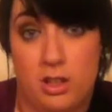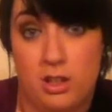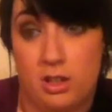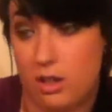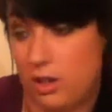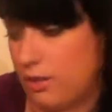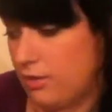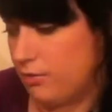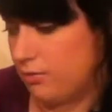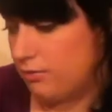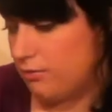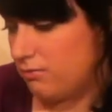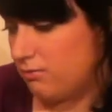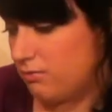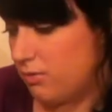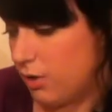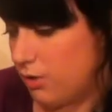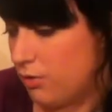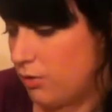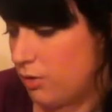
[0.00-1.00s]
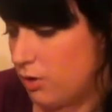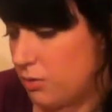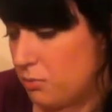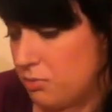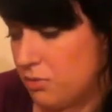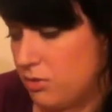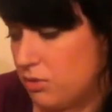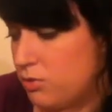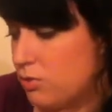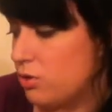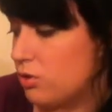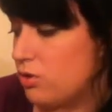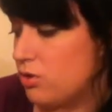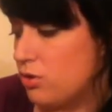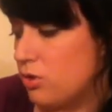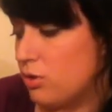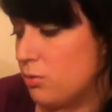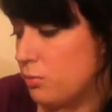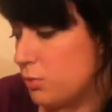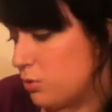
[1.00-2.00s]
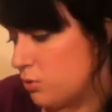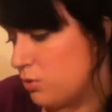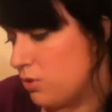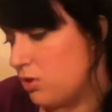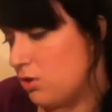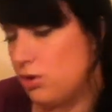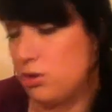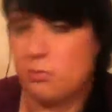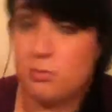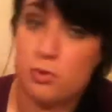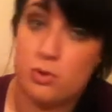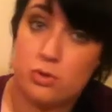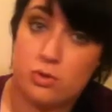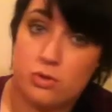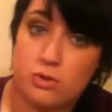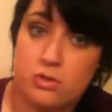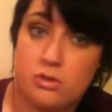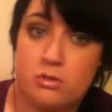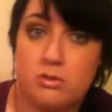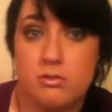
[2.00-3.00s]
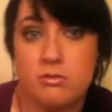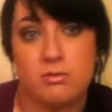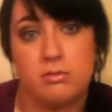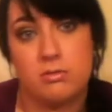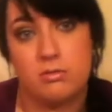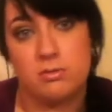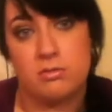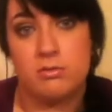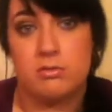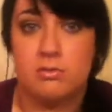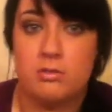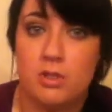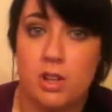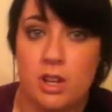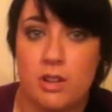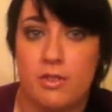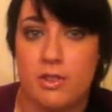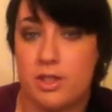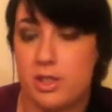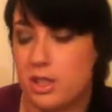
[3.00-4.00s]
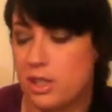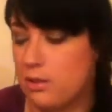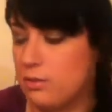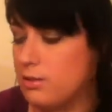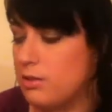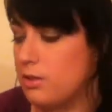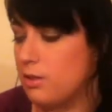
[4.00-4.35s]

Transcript: kind of affordable drugstore boots, Superdrug kind of eyeshadows.